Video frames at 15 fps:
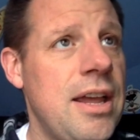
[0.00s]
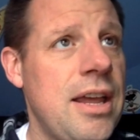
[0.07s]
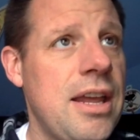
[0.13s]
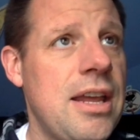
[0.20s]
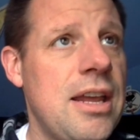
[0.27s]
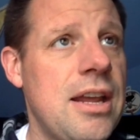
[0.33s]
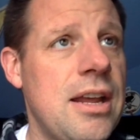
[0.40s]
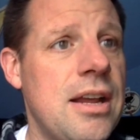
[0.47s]

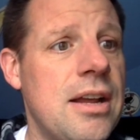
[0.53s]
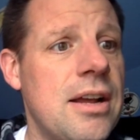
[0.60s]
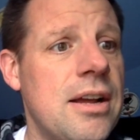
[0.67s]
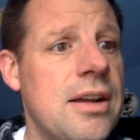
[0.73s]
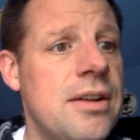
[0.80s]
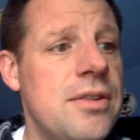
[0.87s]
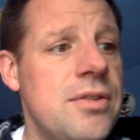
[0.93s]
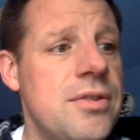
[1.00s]

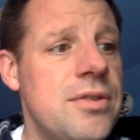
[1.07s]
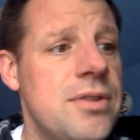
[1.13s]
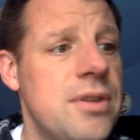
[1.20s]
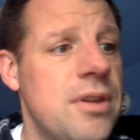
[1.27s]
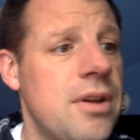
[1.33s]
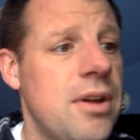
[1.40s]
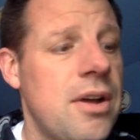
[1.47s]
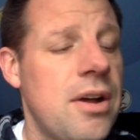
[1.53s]
And
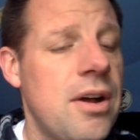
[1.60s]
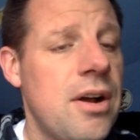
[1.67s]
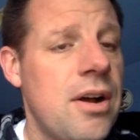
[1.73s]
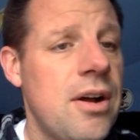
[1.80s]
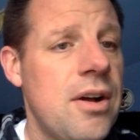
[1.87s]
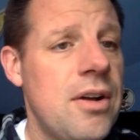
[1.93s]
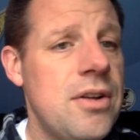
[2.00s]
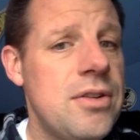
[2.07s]

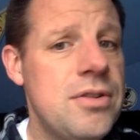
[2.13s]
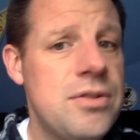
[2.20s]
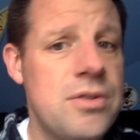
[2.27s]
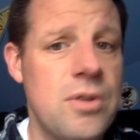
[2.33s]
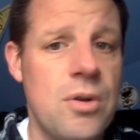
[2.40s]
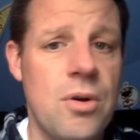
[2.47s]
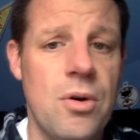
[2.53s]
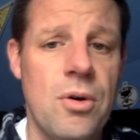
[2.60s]

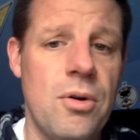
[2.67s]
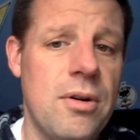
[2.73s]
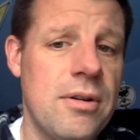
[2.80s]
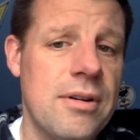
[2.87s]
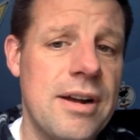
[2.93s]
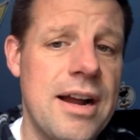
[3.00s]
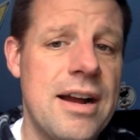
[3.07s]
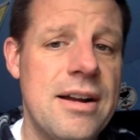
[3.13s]
so
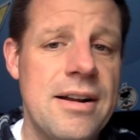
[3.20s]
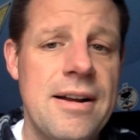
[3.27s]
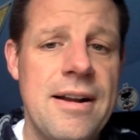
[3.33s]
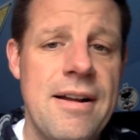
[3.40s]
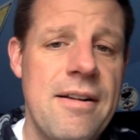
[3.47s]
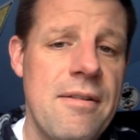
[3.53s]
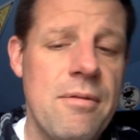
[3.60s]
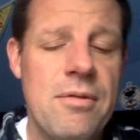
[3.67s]

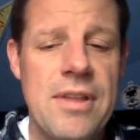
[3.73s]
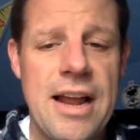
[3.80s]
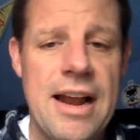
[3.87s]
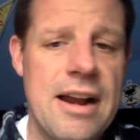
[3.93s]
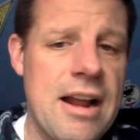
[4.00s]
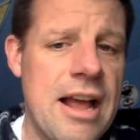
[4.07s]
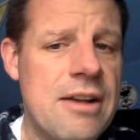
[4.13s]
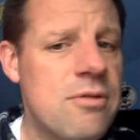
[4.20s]

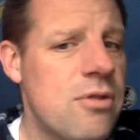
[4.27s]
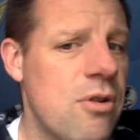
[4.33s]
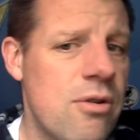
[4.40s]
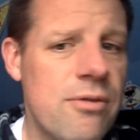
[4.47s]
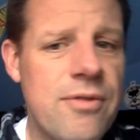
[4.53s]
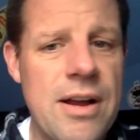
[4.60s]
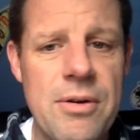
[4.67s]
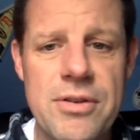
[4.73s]
I don't know
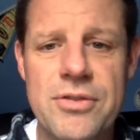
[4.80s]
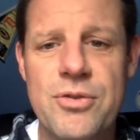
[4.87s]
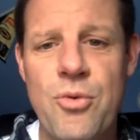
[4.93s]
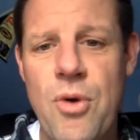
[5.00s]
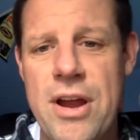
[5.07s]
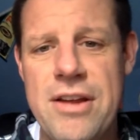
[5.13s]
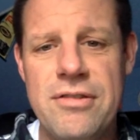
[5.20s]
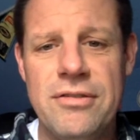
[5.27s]
if I was
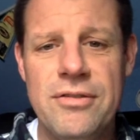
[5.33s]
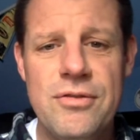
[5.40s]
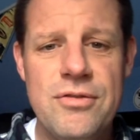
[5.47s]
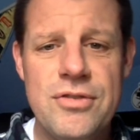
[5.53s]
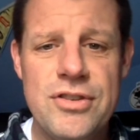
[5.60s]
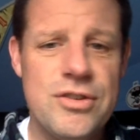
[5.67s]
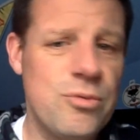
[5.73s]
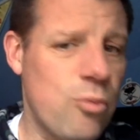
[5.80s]
quite
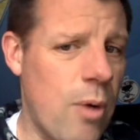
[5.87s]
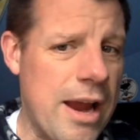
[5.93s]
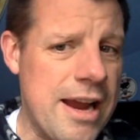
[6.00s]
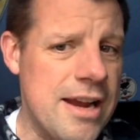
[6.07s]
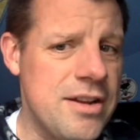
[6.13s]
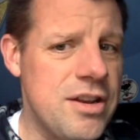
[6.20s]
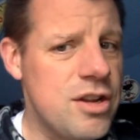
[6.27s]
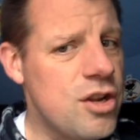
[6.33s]

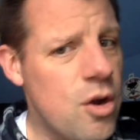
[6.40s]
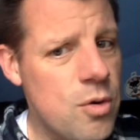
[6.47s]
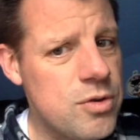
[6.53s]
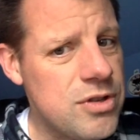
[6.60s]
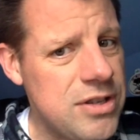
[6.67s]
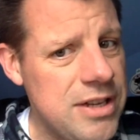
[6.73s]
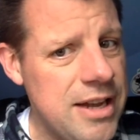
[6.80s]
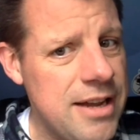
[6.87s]
swayed to go
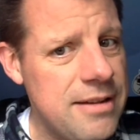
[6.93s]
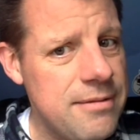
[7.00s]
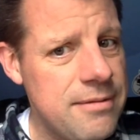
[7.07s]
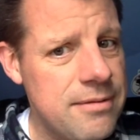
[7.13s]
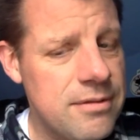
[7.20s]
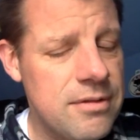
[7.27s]
see it